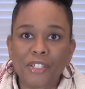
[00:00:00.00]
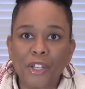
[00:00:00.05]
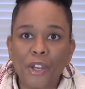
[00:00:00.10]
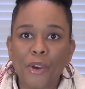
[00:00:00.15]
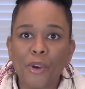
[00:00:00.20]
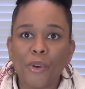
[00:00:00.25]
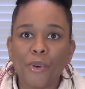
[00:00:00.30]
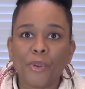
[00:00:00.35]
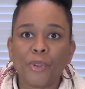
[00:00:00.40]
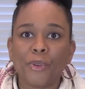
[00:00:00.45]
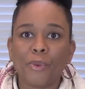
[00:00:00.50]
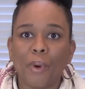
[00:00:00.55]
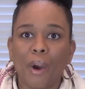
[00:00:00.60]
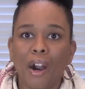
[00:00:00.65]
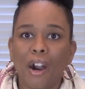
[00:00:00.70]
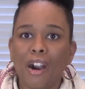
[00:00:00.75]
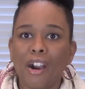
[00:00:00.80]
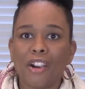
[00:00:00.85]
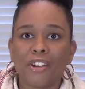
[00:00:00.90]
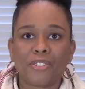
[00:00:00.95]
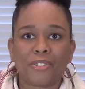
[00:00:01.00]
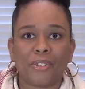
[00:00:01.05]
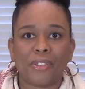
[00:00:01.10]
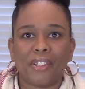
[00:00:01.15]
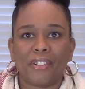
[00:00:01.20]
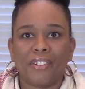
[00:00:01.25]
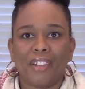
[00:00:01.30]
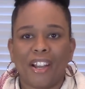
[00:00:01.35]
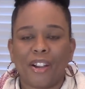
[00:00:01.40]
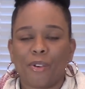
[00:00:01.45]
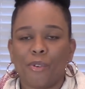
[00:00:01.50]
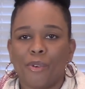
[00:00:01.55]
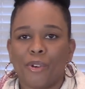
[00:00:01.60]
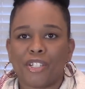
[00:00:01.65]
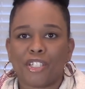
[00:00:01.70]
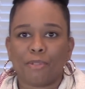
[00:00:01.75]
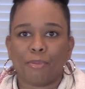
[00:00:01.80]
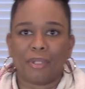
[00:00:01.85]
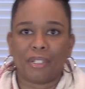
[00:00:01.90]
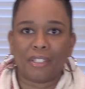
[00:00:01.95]
know who you are, so they're not going
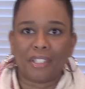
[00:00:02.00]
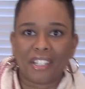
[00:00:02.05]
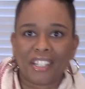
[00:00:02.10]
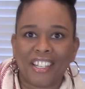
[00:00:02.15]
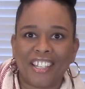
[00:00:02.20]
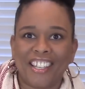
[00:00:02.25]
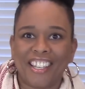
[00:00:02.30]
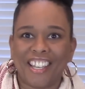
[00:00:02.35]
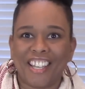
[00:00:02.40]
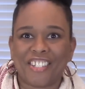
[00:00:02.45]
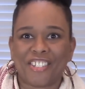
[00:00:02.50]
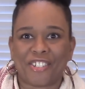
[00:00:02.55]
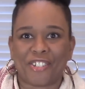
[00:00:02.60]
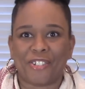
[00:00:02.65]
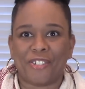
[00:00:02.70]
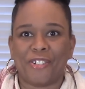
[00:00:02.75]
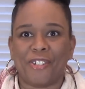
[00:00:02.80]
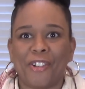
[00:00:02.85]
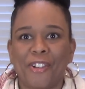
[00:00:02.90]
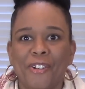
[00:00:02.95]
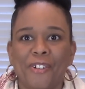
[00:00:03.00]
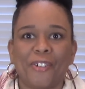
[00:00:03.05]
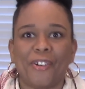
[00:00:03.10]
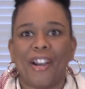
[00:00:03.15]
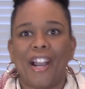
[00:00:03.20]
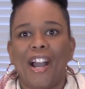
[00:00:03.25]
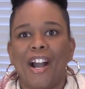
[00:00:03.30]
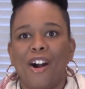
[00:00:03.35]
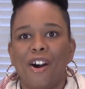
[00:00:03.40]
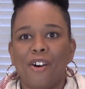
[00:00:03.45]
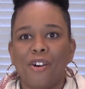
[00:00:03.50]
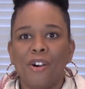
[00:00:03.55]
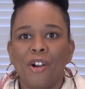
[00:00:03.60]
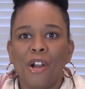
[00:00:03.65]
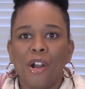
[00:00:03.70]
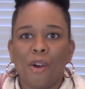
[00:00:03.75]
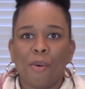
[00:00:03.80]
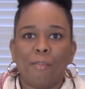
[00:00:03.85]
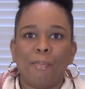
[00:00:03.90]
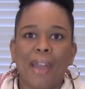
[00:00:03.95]
to be looking at your dirt or how
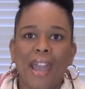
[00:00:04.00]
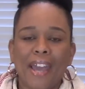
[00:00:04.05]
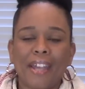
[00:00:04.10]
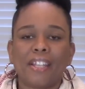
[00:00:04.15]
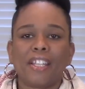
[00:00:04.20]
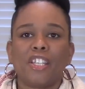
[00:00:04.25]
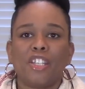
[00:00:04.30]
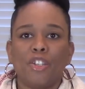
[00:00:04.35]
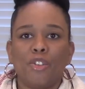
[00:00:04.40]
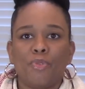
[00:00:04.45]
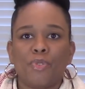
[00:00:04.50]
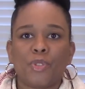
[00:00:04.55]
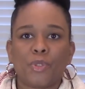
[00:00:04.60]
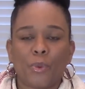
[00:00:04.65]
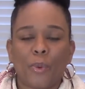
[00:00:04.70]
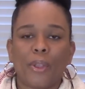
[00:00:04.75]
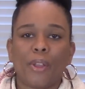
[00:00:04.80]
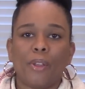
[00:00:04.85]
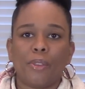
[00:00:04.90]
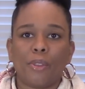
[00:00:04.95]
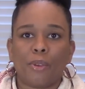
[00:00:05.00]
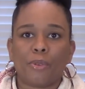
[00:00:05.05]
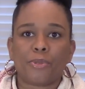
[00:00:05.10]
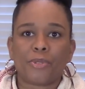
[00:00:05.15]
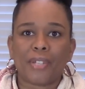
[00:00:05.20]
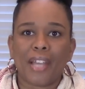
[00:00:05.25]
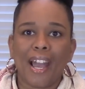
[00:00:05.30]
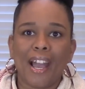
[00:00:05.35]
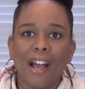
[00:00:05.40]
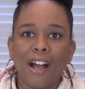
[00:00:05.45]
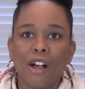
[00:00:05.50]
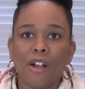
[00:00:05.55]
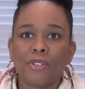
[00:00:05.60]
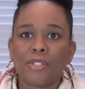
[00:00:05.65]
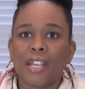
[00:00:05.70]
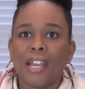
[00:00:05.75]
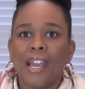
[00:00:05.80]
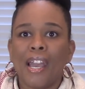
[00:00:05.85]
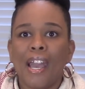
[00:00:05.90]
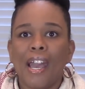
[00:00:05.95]
badly you've soiled those towels.
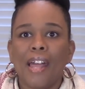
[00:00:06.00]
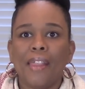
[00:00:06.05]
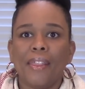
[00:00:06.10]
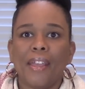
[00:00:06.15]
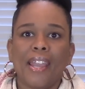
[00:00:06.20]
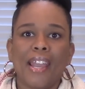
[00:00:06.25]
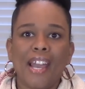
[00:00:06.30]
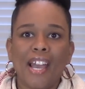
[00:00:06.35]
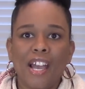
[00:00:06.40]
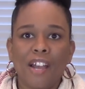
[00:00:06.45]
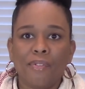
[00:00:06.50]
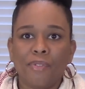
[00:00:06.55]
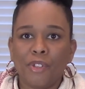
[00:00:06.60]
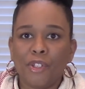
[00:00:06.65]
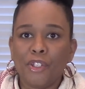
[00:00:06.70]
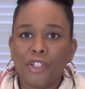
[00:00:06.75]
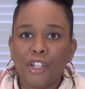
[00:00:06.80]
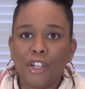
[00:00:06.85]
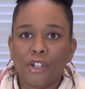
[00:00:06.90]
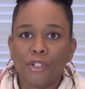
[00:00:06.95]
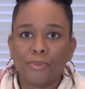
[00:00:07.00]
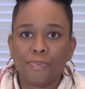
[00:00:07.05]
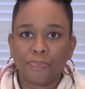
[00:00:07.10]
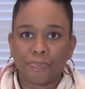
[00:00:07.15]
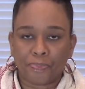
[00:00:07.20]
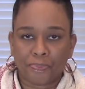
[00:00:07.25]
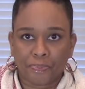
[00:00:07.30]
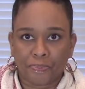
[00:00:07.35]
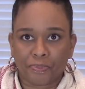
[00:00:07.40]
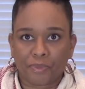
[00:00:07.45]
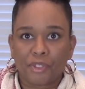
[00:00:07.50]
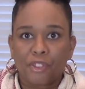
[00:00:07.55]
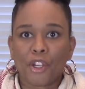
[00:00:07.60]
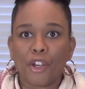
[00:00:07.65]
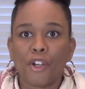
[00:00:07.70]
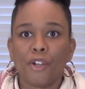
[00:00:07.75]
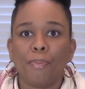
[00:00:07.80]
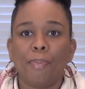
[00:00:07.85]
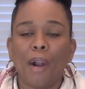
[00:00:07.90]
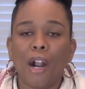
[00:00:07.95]
And they have,
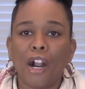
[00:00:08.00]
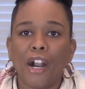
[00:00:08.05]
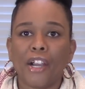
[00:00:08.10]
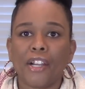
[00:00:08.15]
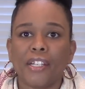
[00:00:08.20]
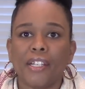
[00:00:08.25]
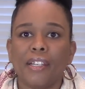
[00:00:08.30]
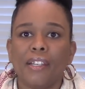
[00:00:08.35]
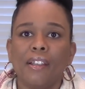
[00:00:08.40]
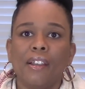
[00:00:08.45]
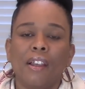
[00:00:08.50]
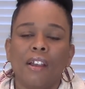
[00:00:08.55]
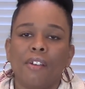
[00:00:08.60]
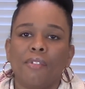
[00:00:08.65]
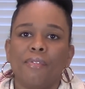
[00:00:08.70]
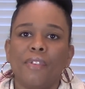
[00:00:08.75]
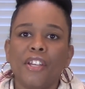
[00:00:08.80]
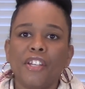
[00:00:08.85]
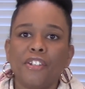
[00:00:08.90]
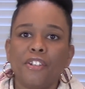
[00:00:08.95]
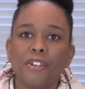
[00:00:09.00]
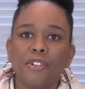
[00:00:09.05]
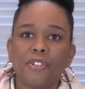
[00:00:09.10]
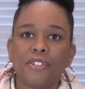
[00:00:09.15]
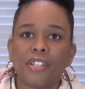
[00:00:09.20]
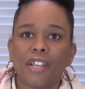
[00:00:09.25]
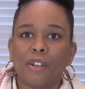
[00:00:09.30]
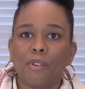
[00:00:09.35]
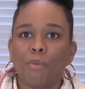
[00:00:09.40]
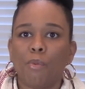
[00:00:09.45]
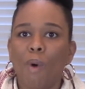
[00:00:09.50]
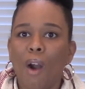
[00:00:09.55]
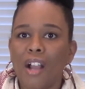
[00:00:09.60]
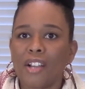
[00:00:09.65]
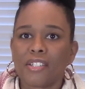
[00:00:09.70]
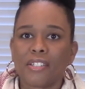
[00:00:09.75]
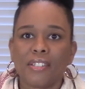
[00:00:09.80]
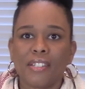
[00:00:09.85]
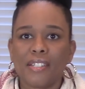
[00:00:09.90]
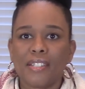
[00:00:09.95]
third-party vendors that
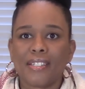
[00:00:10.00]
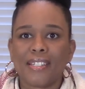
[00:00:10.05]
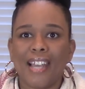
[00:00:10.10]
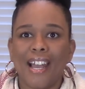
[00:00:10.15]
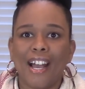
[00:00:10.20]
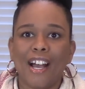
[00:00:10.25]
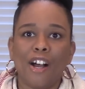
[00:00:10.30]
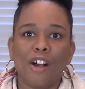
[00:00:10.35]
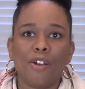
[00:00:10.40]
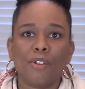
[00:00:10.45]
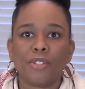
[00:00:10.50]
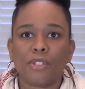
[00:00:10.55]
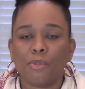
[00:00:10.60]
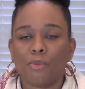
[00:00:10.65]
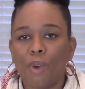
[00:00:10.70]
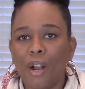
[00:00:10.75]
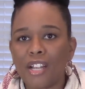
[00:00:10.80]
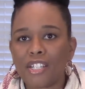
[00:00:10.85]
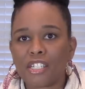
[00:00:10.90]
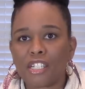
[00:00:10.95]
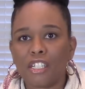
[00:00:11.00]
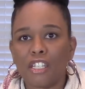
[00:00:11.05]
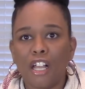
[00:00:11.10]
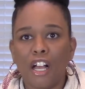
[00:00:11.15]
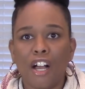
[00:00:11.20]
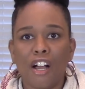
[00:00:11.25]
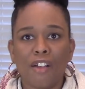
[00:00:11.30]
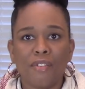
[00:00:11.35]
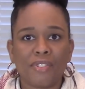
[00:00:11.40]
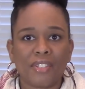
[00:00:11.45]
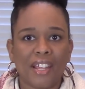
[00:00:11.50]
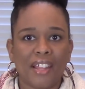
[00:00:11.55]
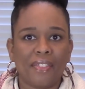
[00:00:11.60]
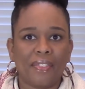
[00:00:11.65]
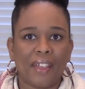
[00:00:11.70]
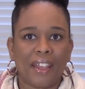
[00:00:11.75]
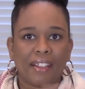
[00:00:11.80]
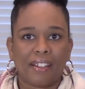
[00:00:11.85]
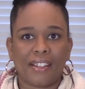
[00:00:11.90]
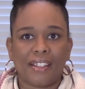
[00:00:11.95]
wash these towels and washcloths and
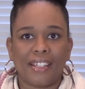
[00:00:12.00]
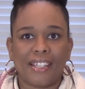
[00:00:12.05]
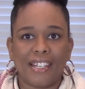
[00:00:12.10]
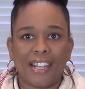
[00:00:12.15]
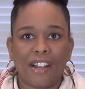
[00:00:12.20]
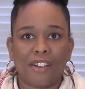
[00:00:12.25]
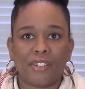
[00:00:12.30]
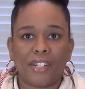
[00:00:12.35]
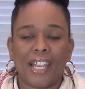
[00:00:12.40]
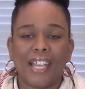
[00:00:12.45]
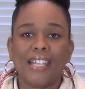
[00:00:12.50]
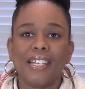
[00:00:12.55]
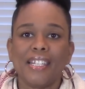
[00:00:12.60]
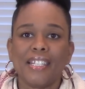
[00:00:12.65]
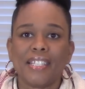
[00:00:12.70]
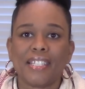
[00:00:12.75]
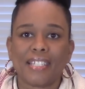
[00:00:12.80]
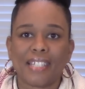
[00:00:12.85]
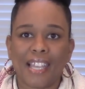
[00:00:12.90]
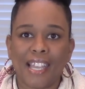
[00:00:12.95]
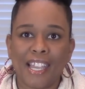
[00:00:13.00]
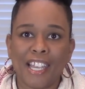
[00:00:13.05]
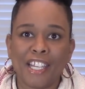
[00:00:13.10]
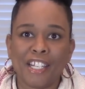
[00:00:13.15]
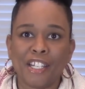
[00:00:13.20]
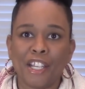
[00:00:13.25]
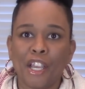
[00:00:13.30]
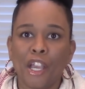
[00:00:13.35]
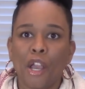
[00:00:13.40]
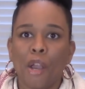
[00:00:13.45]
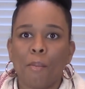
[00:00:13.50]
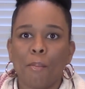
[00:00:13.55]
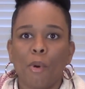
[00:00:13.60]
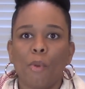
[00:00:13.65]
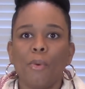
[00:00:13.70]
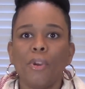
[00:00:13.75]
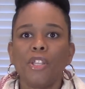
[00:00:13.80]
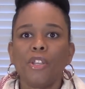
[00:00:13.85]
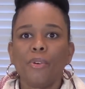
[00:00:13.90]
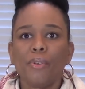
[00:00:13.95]
that can get out any stain. But
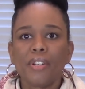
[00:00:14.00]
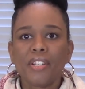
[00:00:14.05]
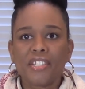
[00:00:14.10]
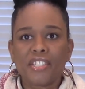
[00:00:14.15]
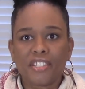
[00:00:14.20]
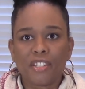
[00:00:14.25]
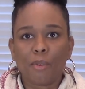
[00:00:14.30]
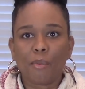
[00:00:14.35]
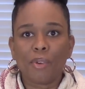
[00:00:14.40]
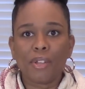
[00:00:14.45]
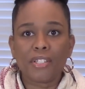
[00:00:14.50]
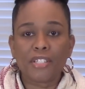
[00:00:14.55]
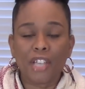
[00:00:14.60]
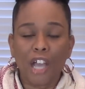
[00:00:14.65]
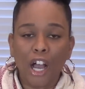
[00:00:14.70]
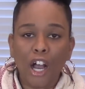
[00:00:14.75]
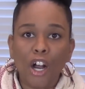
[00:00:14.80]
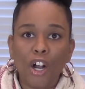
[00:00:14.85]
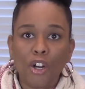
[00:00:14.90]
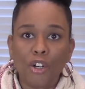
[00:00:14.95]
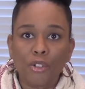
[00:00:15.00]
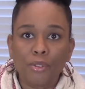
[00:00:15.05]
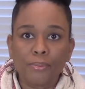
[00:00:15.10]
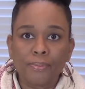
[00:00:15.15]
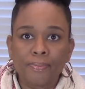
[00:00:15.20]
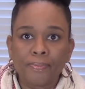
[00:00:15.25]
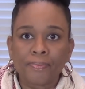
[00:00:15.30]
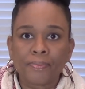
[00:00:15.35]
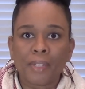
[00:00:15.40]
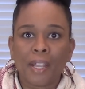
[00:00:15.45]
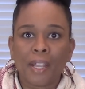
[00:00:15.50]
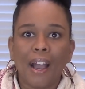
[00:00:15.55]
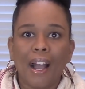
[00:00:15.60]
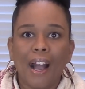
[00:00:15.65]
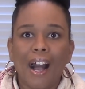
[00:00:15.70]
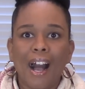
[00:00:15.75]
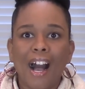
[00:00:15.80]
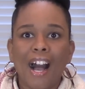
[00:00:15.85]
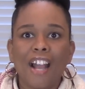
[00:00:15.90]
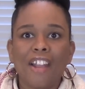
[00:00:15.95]
when you're in someone's home,
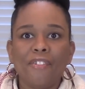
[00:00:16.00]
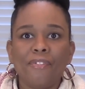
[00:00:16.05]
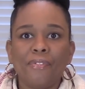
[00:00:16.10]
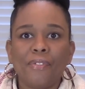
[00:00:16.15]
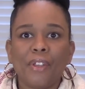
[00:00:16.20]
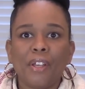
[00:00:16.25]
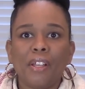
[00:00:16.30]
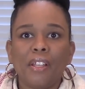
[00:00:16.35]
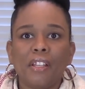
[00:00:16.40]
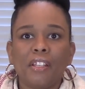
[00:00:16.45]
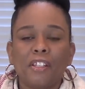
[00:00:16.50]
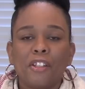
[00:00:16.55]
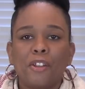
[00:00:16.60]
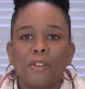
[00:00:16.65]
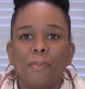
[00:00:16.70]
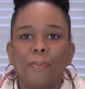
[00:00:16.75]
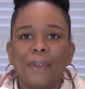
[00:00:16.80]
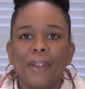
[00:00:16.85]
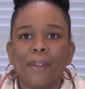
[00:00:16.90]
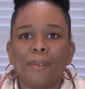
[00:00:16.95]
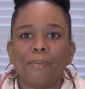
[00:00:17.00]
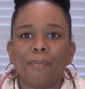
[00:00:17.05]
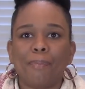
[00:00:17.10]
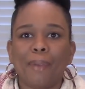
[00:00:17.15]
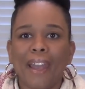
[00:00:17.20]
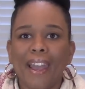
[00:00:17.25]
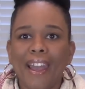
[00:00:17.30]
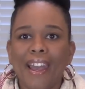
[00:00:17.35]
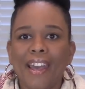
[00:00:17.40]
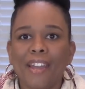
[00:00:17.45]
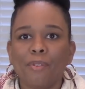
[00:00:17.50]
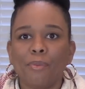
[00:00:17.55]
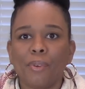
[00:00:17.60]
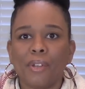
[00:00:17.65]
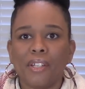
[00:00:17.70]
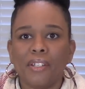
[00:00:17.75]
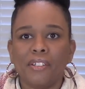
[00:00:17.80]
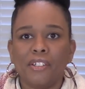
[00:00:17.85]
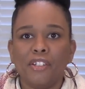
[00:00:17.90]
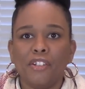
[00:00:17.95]
I feel a little bit bad
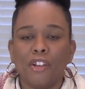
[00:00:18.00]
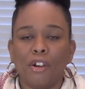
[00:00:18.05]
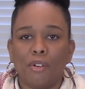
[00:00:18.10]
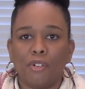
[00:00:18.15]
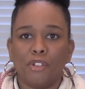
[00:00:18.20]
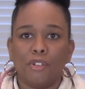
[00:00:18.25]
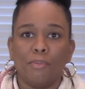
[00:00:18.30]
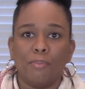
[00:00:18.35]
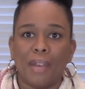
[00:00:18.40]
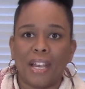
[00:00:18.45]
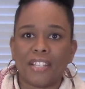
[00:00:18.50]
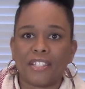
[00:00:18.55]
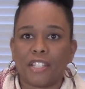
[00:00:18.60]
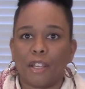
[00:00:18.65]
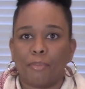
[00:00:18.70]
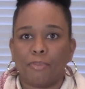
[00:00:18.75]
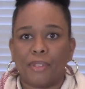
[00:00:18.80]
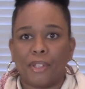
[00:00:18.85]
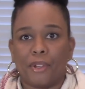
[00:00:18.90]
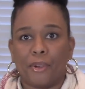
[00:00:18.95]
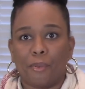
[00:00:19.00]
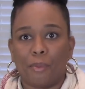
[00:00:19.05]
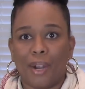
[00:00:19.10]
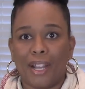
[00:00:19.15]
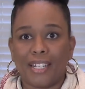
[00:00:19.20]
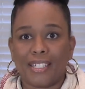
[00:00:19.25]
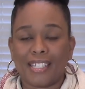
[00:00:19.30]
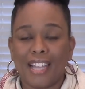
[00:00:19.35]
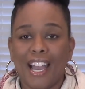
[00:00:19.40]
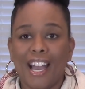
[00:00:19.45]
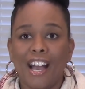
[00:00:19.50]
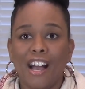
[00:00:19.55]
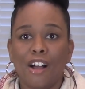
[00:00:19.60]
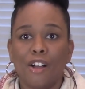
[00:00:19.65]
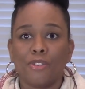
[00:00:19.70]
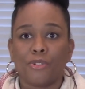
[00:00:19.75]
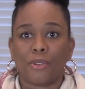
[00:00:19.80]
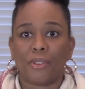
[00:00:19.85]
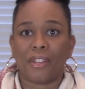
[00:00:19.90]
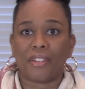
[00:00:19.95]
when, you mess up their white
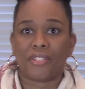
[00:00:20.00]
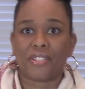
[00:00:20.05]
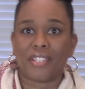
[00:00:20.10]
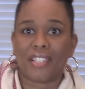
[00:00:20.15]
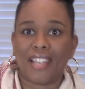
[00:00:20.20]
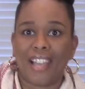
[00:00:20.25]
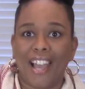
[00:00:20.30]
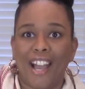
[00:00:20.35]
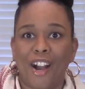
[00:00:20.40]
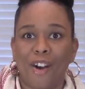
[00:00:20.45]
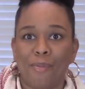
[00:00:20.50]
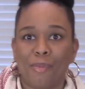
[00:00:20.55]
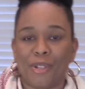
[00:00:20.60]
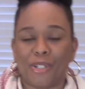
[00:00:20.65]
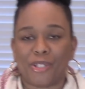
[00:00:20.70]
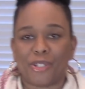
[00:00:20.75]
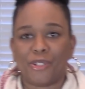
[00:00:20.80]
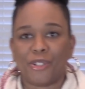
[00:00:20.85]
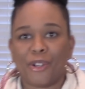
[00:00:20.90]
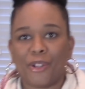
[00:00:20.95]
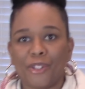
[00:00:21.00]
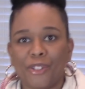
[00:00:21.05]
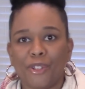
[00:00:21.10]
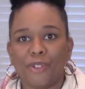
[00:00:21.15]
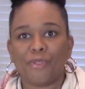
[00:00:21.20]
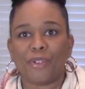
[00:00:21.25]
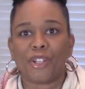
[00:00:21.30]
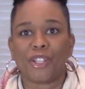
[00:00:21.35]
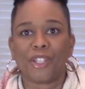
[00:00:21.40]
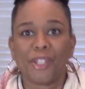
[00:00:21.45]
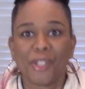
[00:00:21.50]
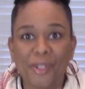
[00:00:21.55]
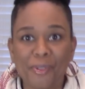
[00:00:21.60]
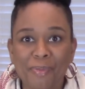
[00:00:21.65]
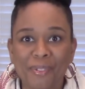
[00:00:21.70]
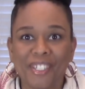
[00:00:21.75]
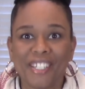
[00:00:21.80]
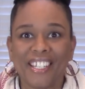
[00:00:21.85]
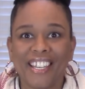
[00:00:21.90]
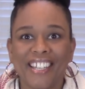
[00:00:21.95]
towels or they see how much dirt you've
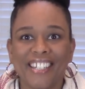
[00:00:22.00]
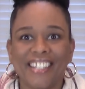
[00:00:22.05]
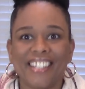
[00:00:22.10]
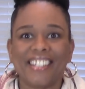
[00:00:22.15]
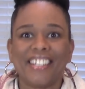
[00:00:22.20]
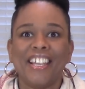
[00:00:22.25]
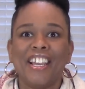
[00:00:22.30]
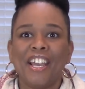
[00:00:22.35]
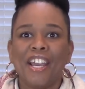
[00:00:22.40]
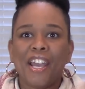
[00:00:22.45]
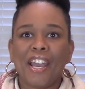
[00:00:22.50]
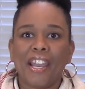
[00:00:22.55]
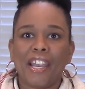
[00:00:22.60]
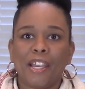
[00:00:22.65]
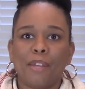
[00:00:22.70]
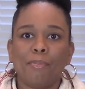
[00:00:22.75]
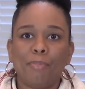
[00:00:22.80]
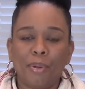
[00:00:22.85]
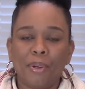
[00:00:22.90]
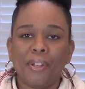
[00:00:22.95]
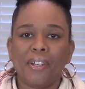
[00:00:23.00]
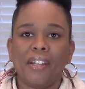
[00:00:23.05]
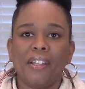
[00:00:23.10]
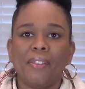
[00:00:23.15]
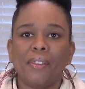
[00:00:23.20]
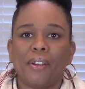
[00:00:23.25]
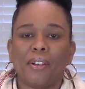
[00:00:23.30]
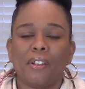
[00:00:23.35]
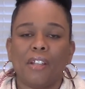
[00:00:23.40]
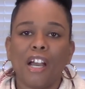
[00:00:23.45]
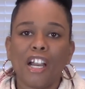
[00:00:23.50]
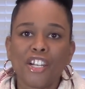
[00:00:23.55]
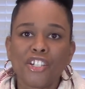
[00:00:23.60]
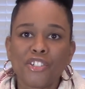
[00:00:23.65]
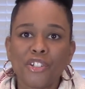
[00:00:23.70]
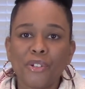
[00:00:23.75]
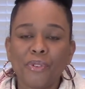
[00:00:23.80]
accumulated and put in their laundry